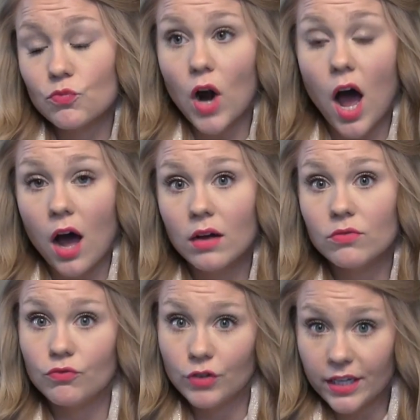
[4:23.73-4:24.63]
raw,
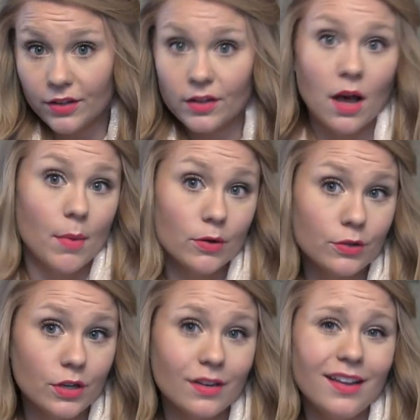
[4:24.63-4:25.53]
real
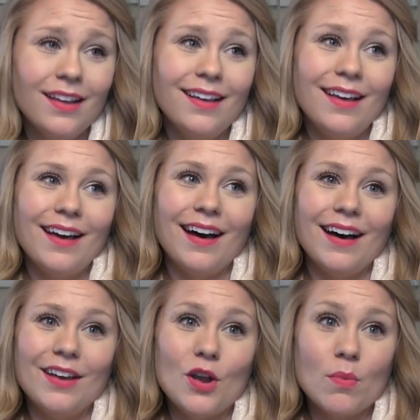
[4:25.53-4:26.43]
emotion,
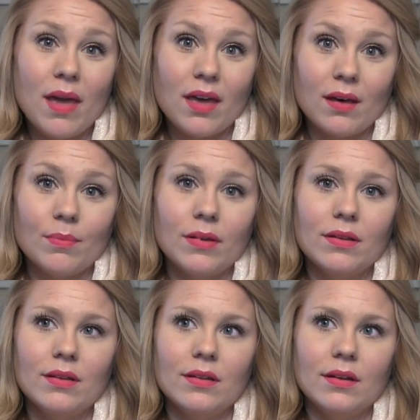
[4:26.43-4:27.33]
uh, no makeup,
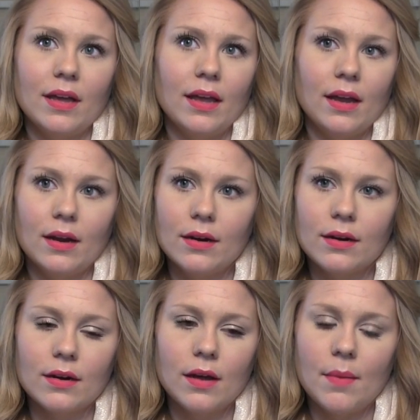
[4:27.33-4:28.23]
hair
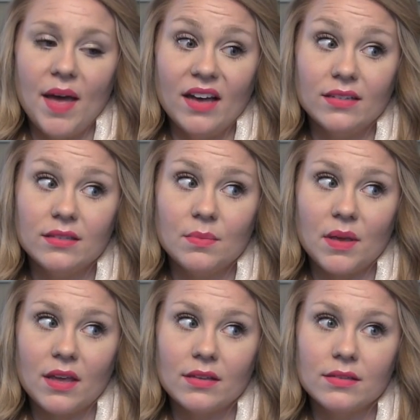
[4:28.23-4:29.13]
a mess,
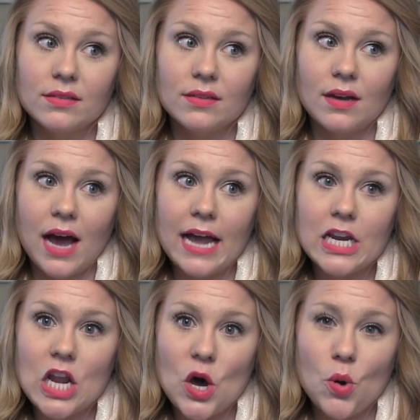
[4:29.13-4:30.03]
because I
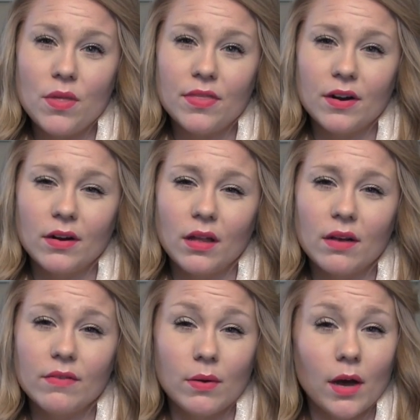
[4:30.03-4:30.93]
know that there are a
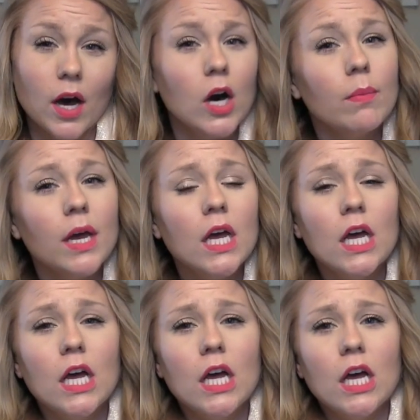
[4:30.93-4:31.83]
lot of you at home
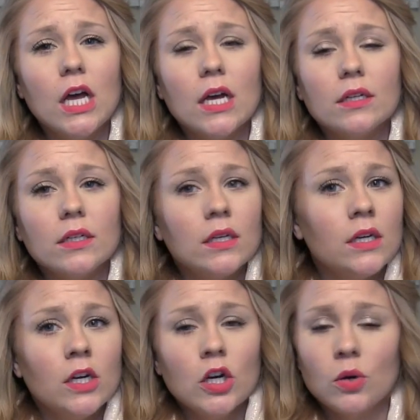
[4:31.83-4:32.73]

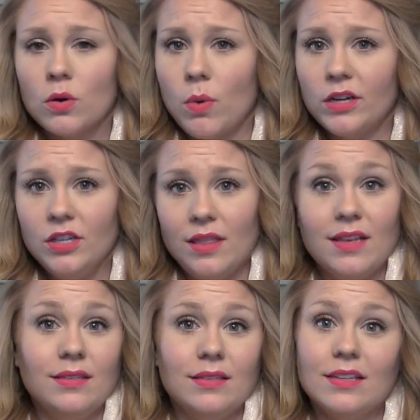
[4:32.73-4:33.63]
who are watching
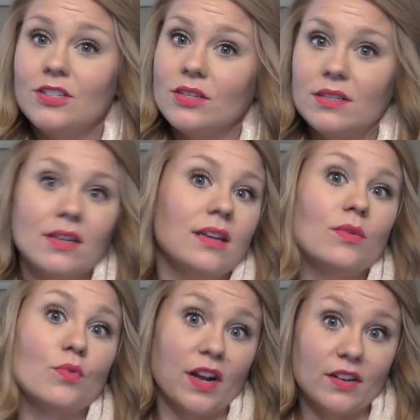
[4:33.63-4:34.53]
this that just
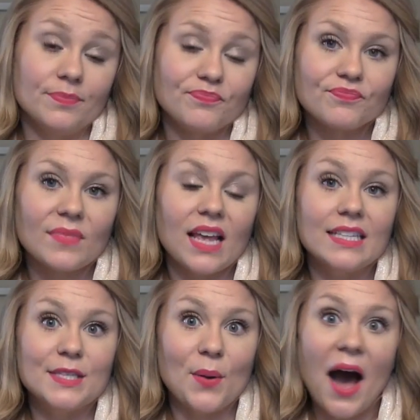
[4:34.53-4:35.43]
need real.
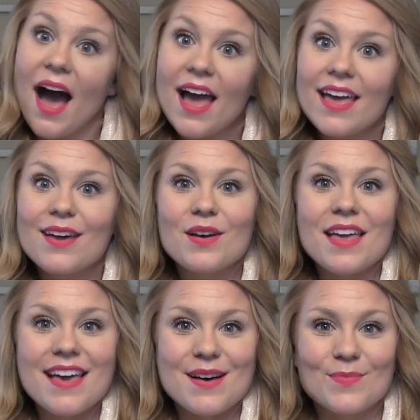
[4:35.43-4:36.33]
And so I
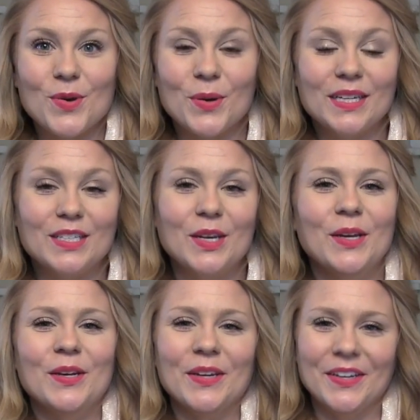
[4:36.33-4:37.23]
am going
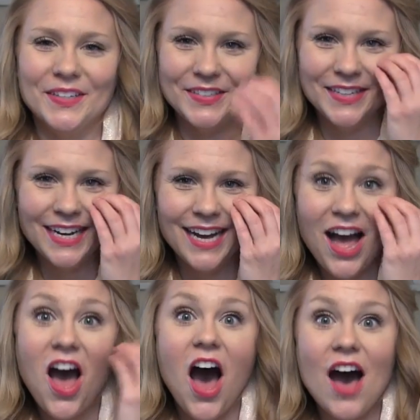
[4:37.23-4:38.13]
to
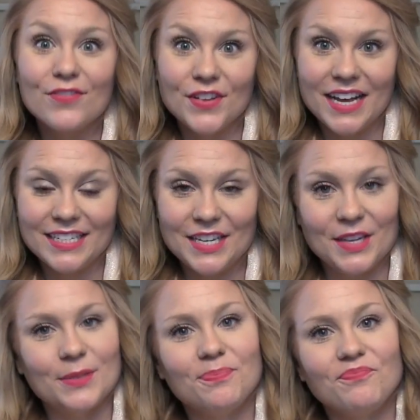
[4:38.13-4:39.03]
offer that to you.